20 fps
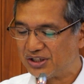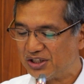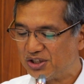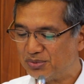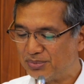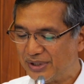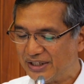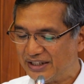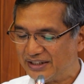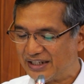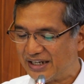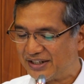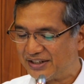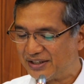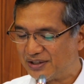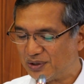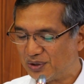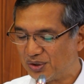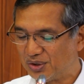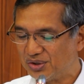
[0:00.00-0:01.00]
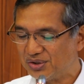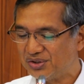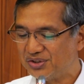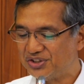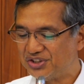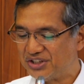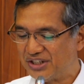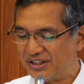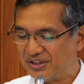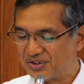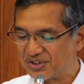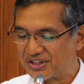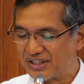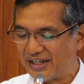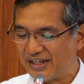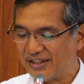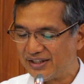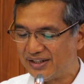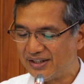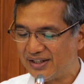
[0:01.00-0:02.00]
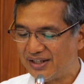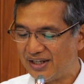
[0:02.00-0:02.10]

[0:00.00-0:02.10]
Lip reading: humanitarian law, genocide,